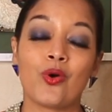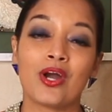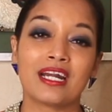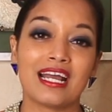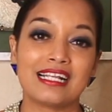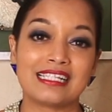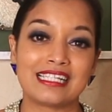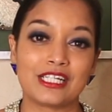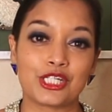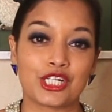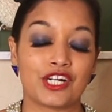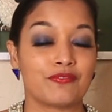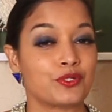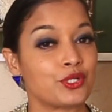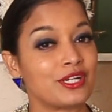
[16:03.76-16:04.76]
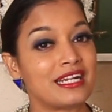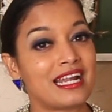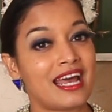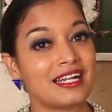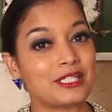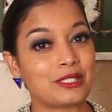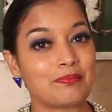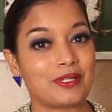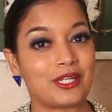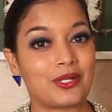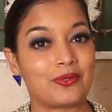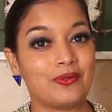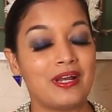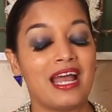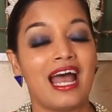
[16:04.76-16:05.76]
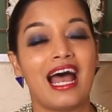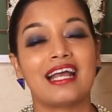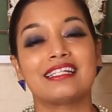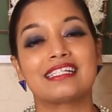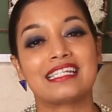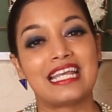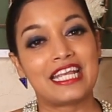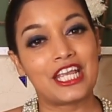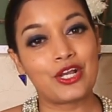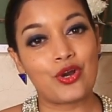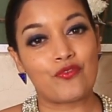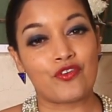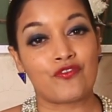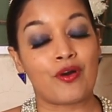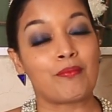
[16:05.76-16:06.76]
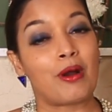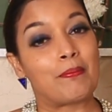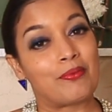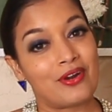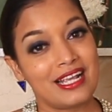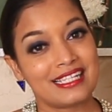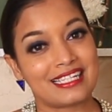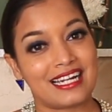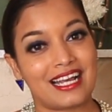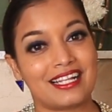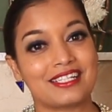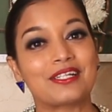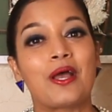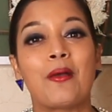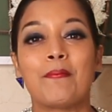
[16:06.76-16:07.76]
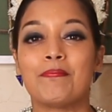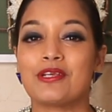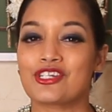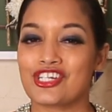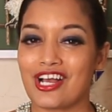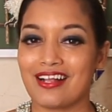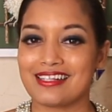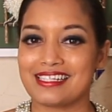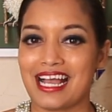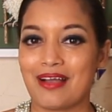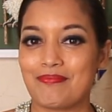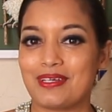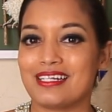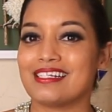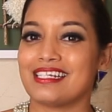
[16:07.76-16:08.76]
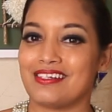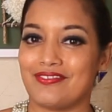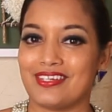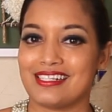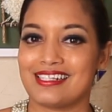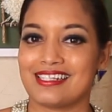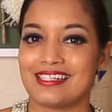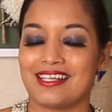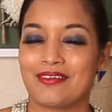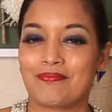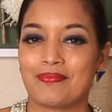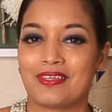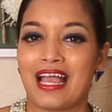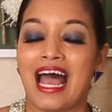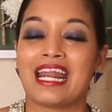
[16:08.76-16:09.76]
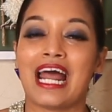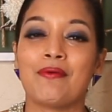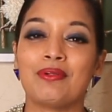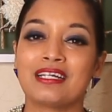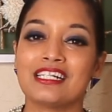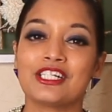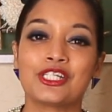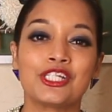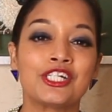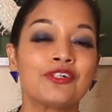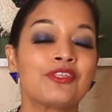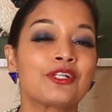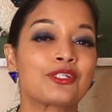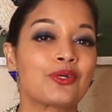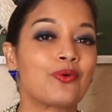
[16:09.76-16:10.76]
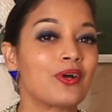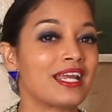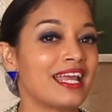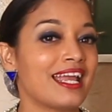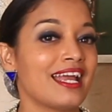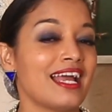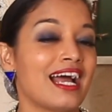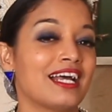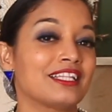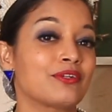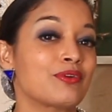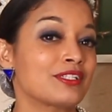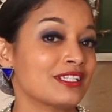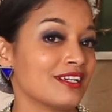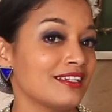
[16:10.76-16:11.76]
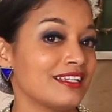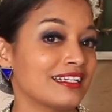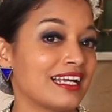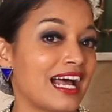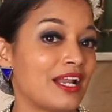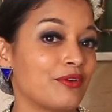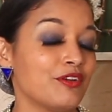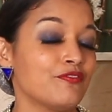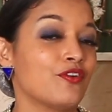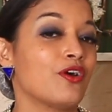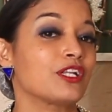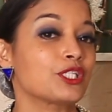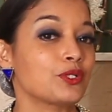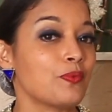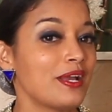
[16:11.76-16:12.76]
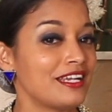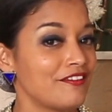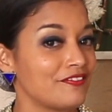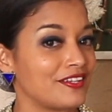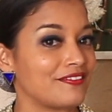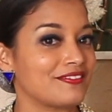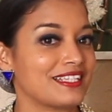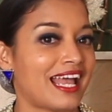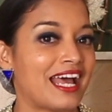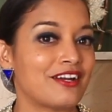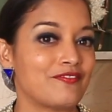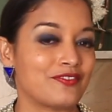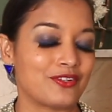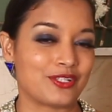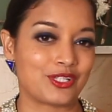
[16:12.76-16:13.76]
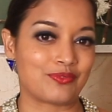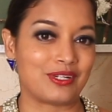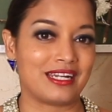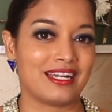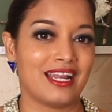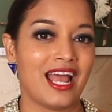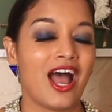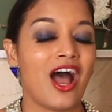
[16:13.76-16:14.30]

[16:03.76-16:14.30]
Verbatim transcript: Organization of Trinidad and Tobago, and taking over from our President, Michelle Tappin-Davis. And I will continue the tour here at the Rotunda Gallery for our twenty-fifth anniversary.